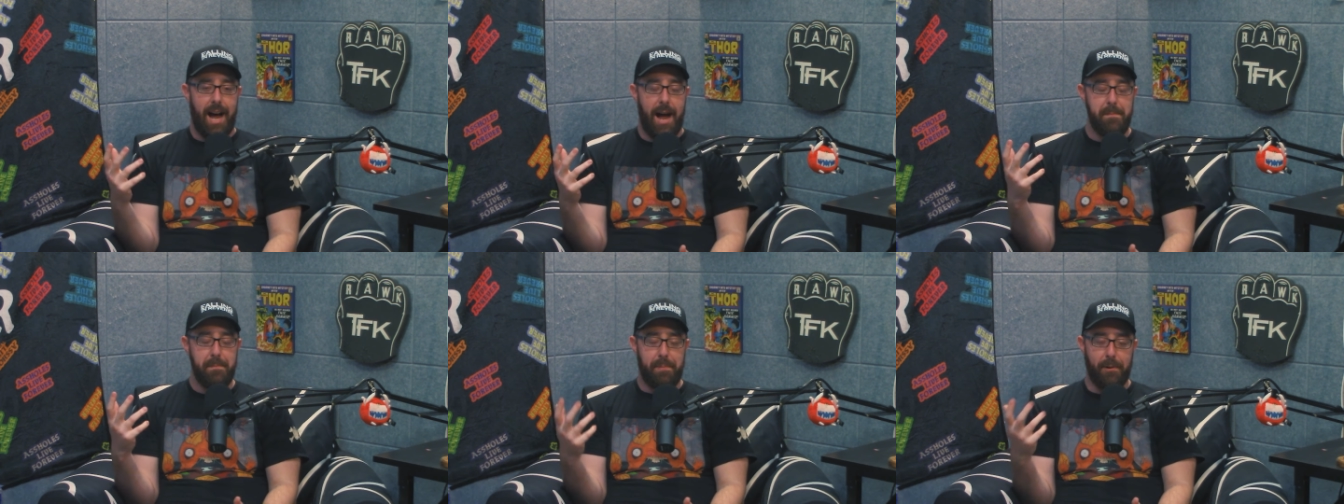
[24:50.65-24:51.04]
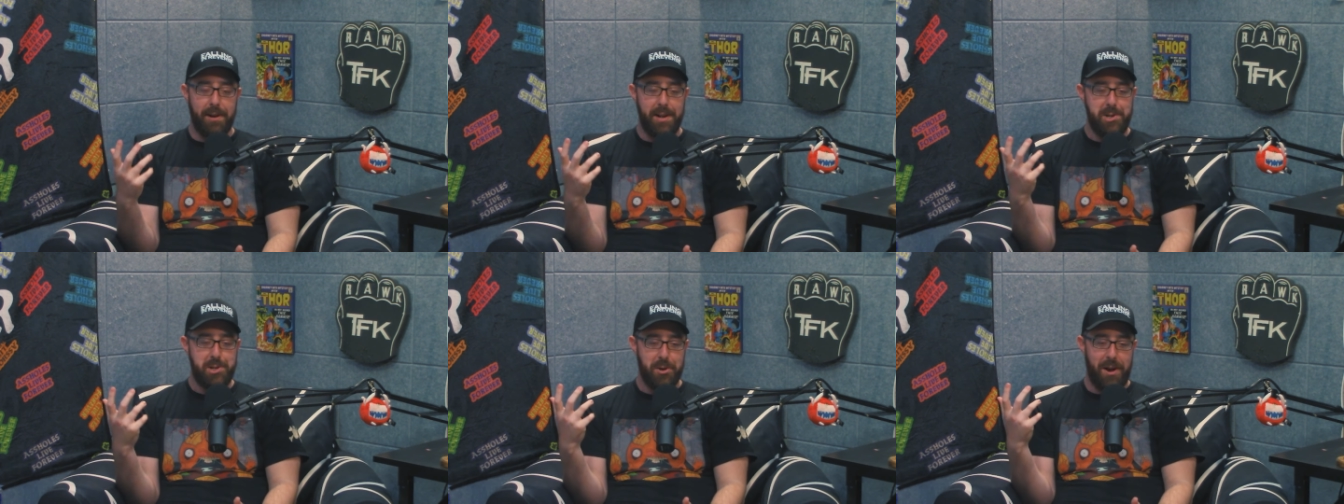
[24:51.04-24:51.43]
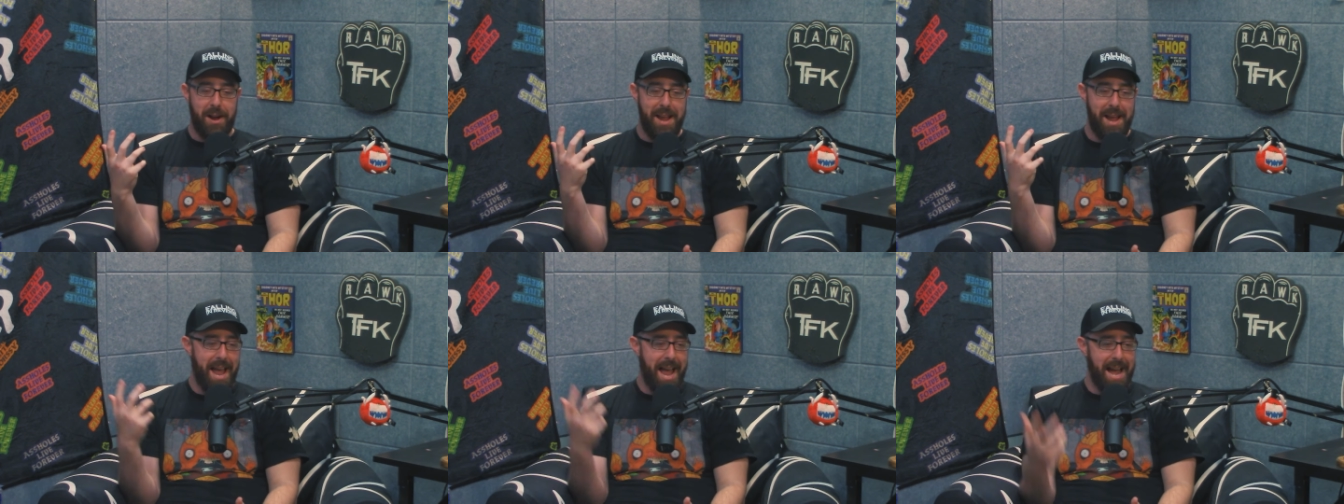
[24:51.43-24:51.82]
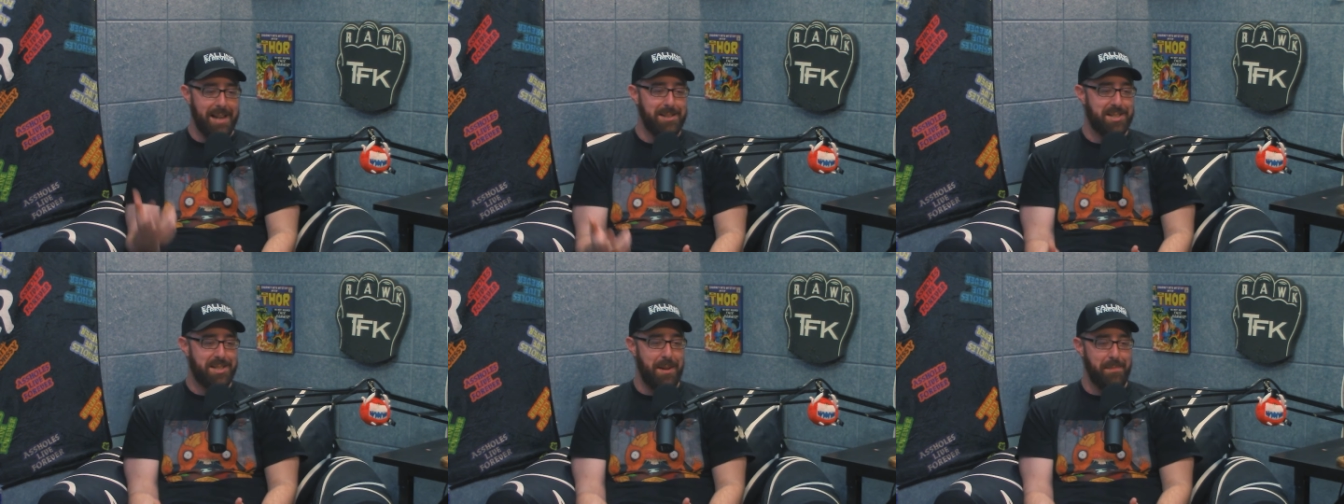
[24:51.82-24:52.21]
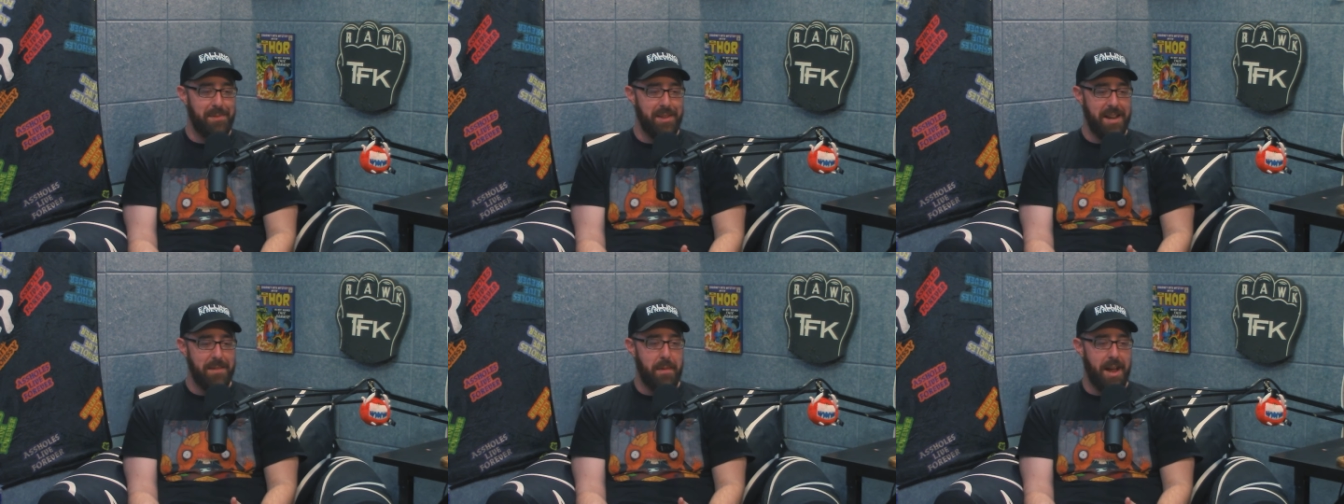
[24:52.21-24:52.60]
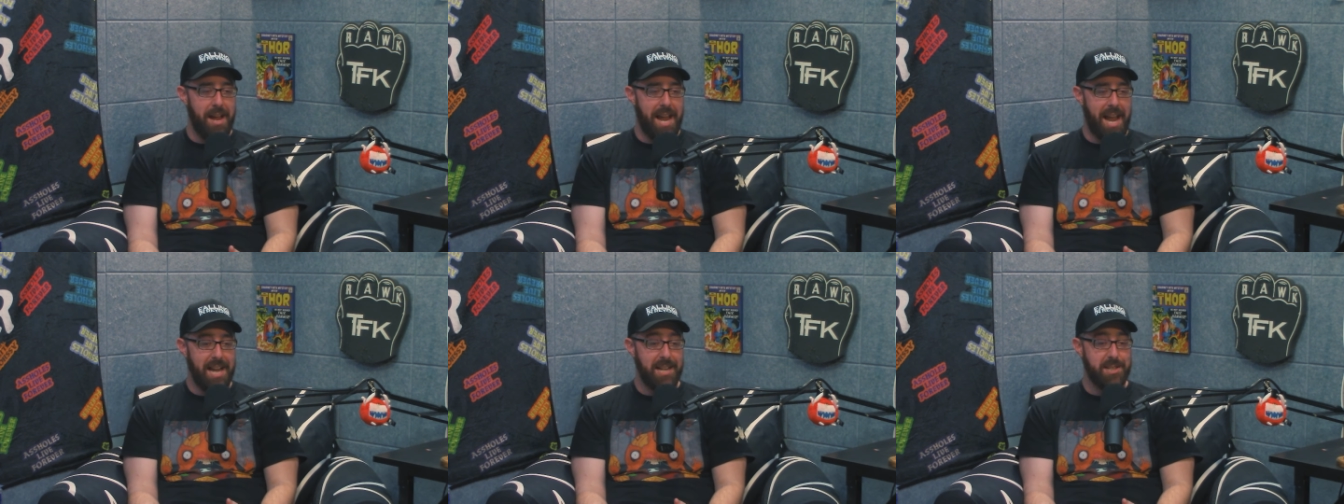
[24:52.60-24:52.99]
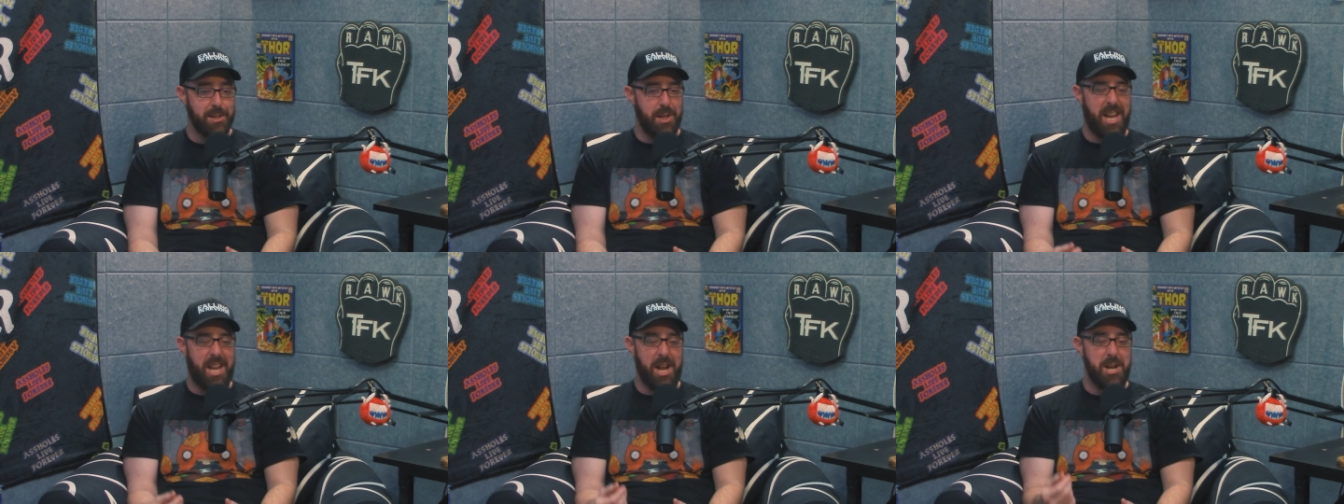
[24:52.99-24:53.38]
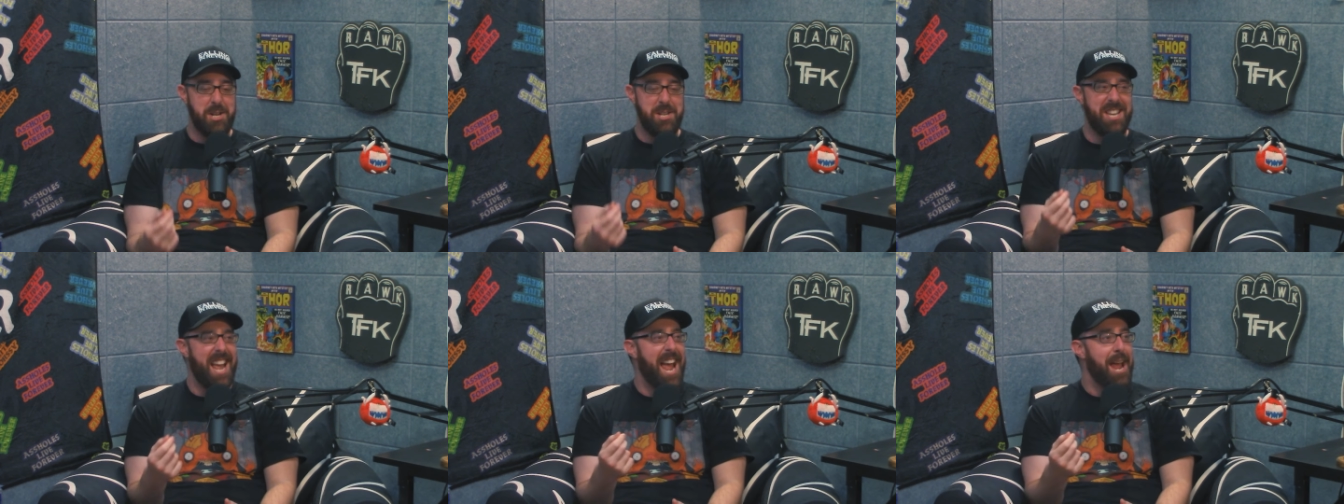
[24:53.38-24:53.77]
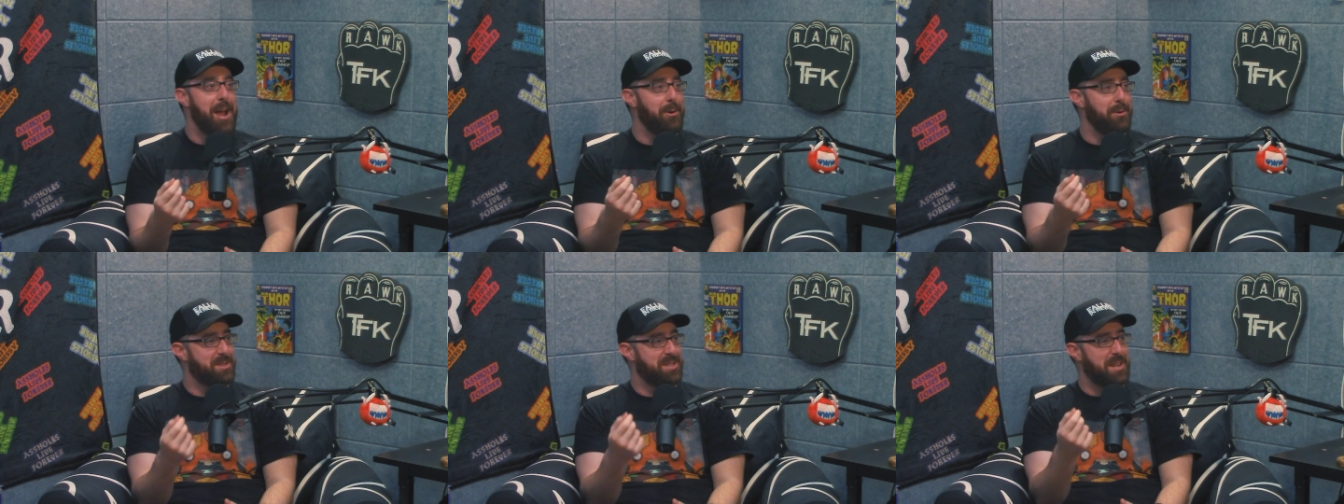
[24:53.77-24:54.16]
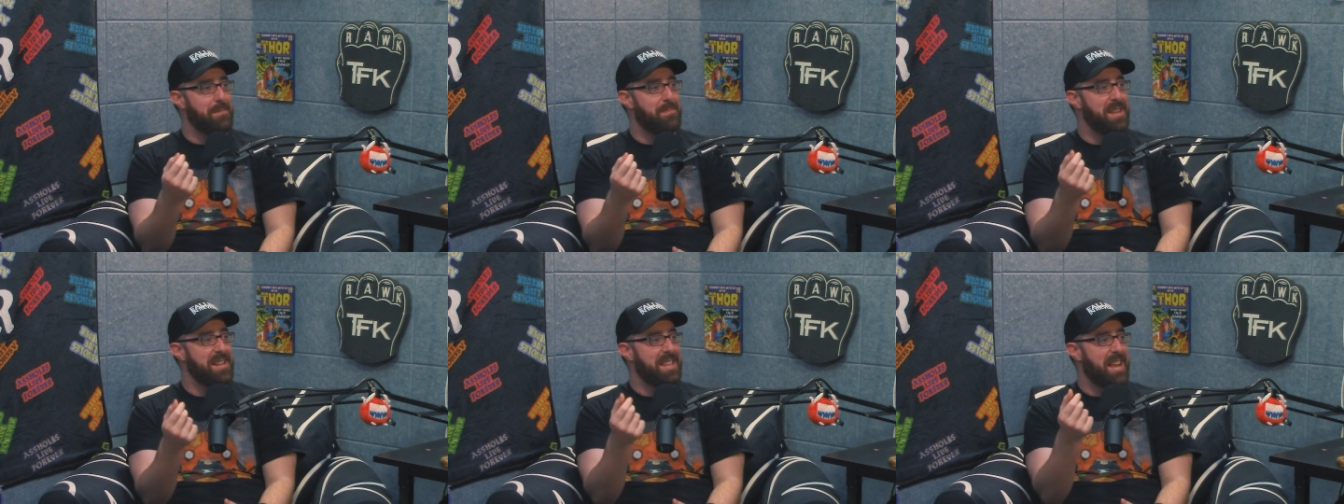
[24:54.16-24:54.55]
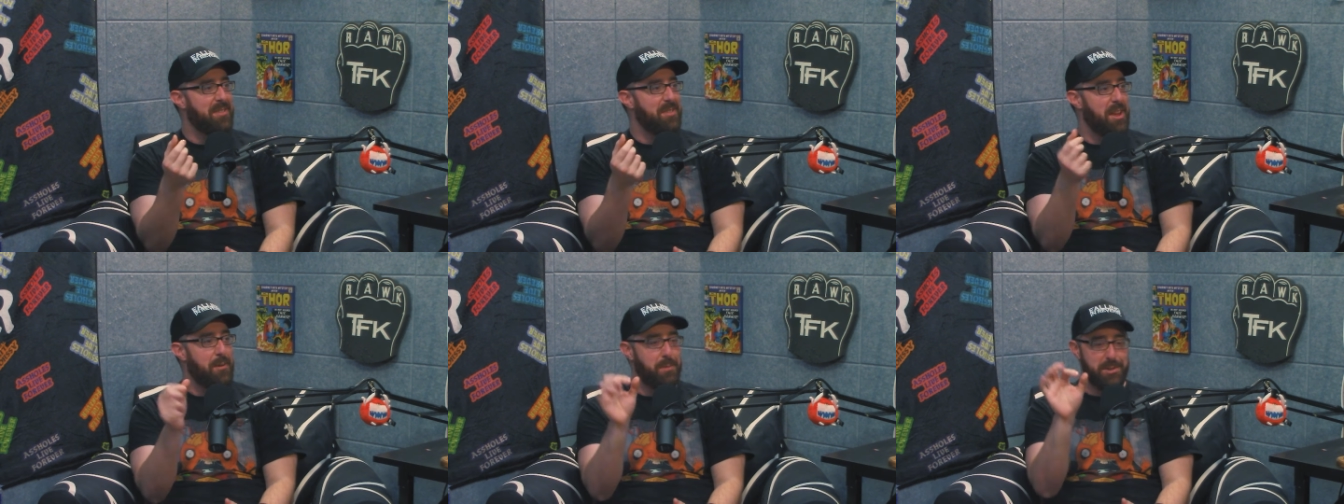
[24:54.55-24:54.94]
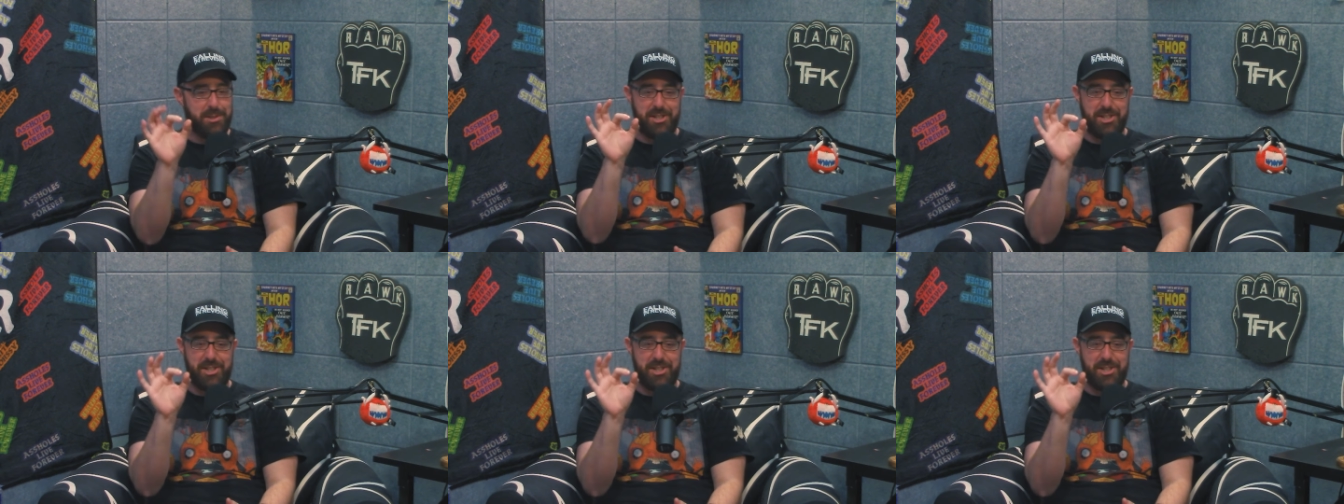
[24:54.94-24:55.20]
I'm pretty sure I had something in my hands, like a nail, something that like was